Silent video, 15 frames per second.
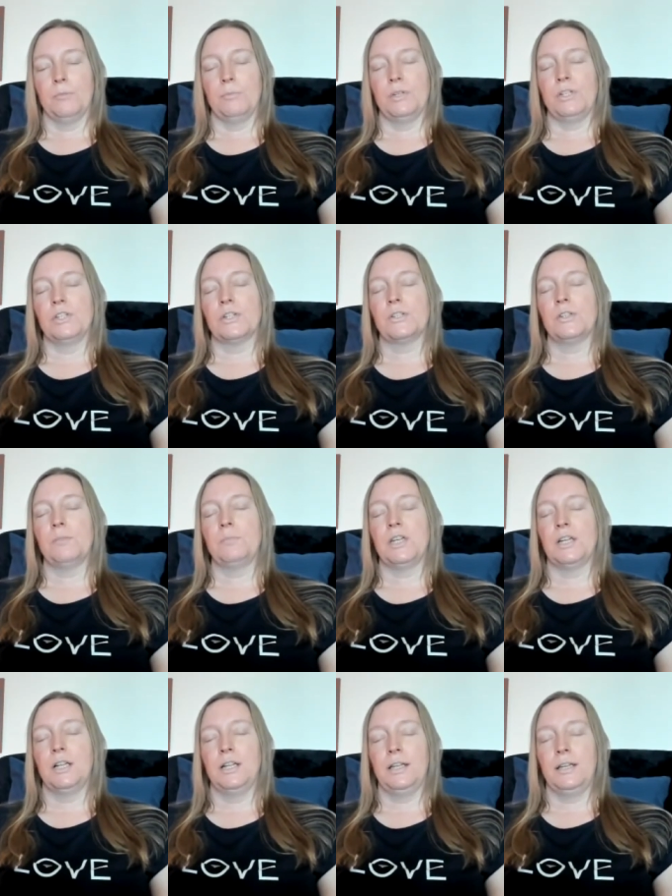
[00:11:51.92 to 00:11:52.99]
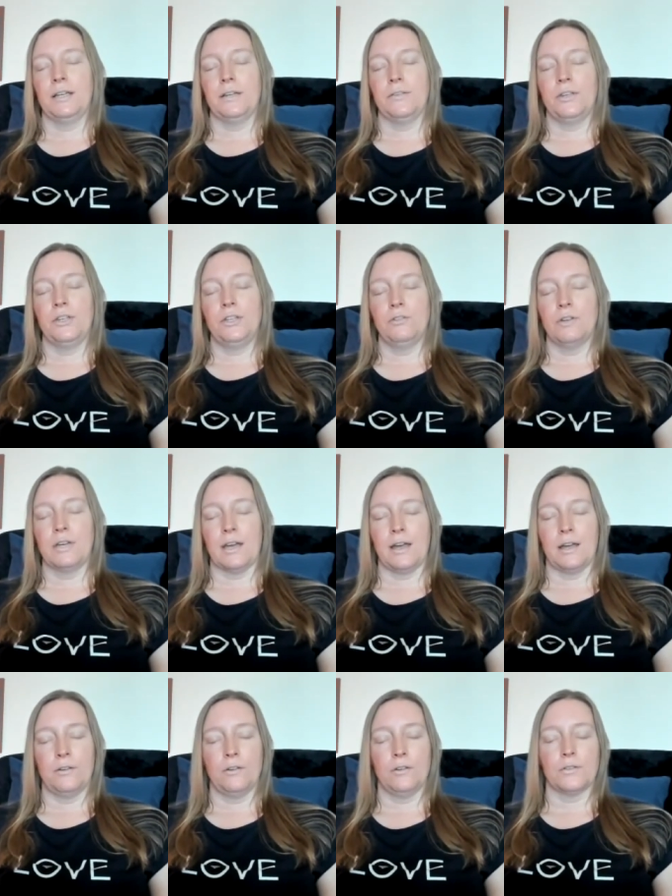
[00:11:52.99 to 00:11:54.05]
But just to be clear that you
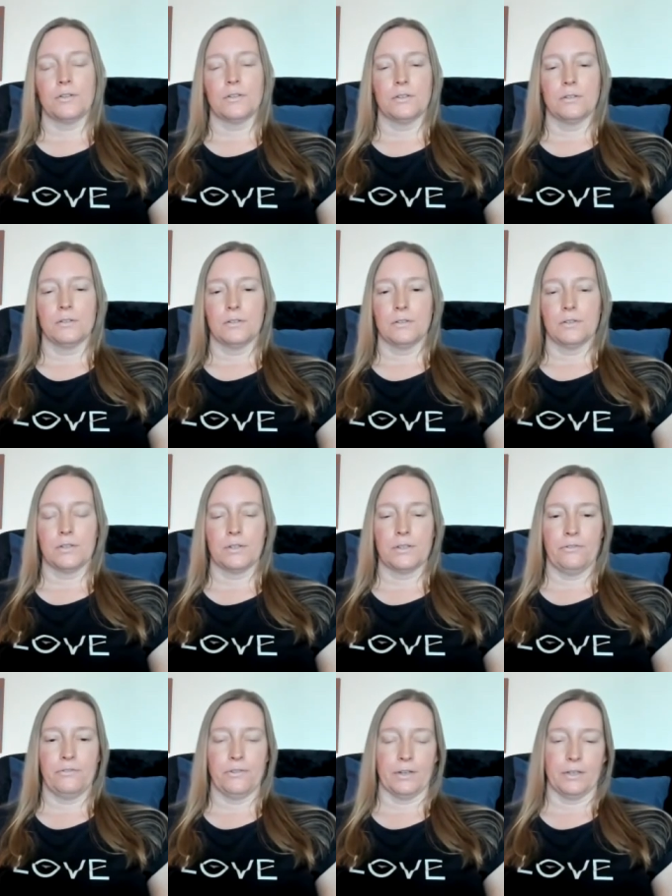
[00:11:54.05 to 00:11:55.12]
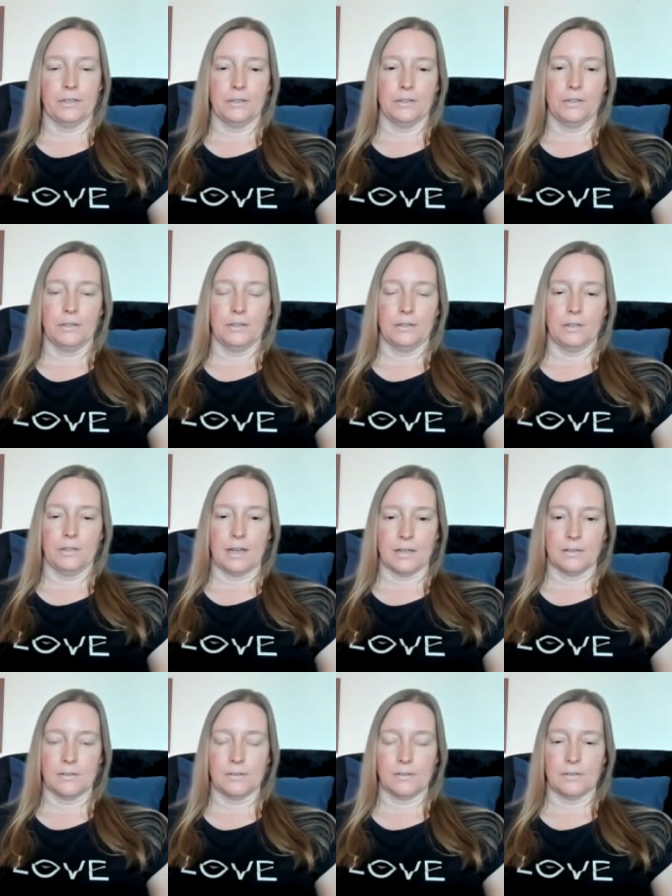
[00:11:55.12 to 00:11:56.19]
cannot suffer
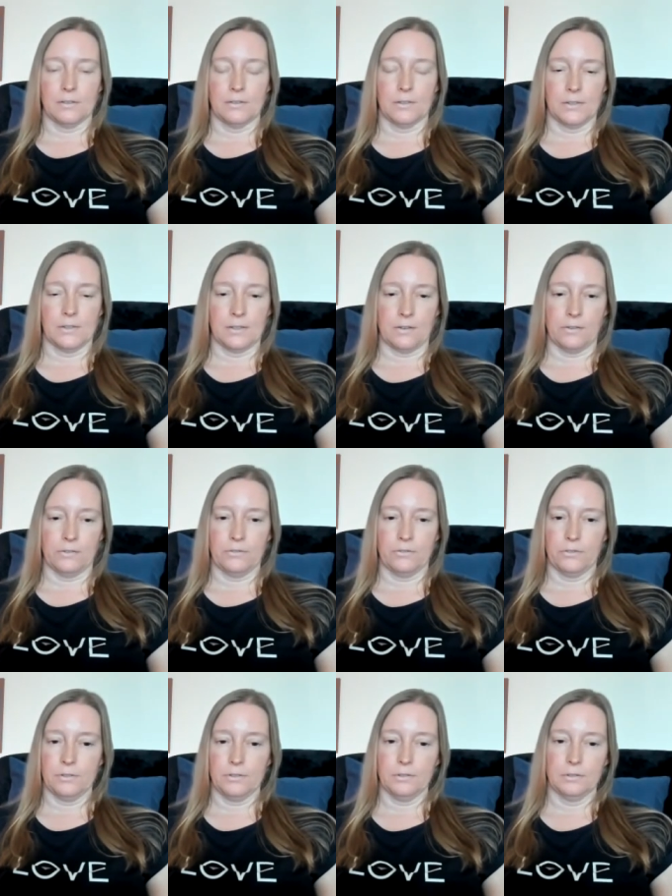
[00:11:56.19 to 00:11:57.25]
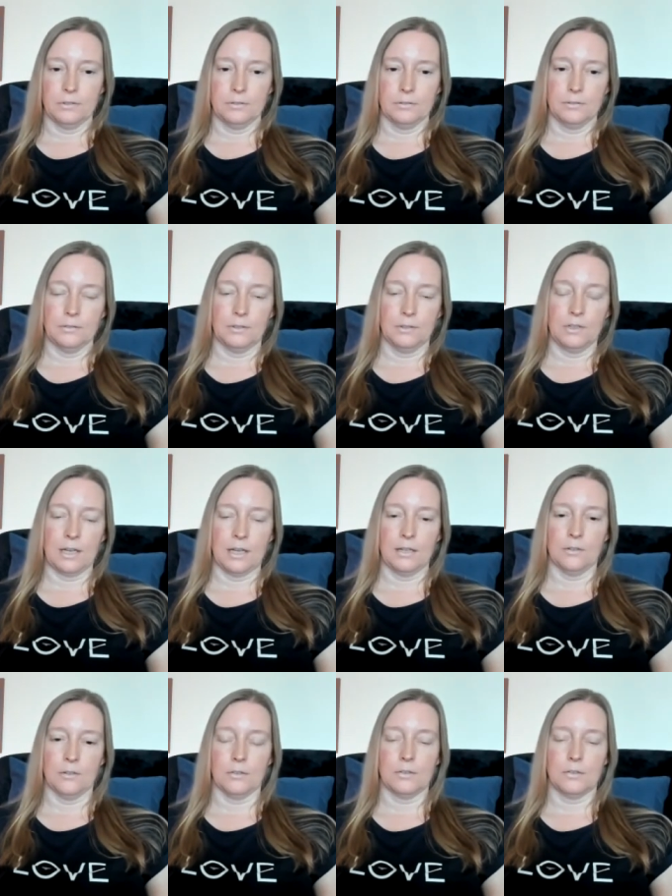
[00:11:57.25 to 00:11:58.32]
as the self. You
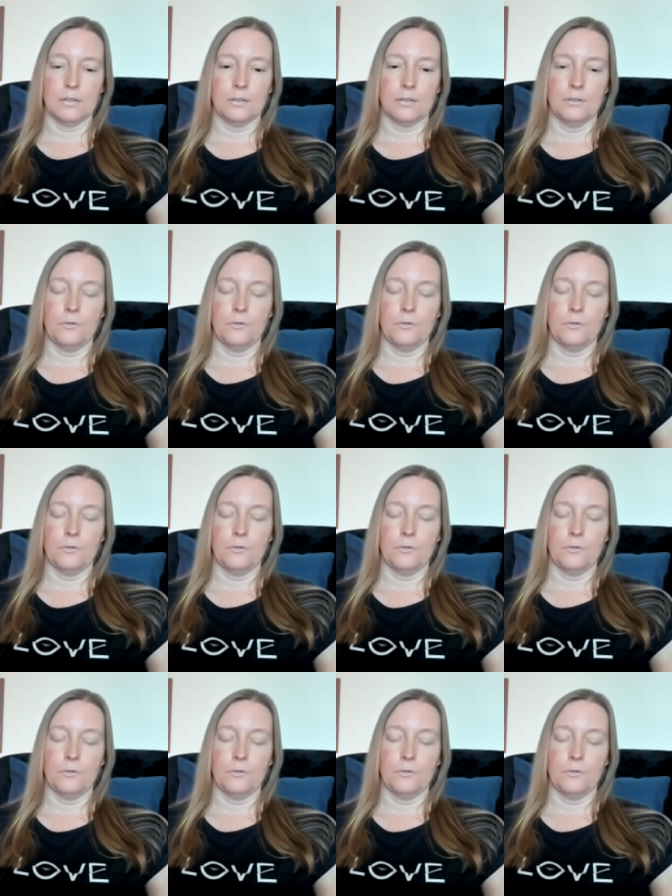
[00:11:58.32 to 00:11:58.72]
cannot.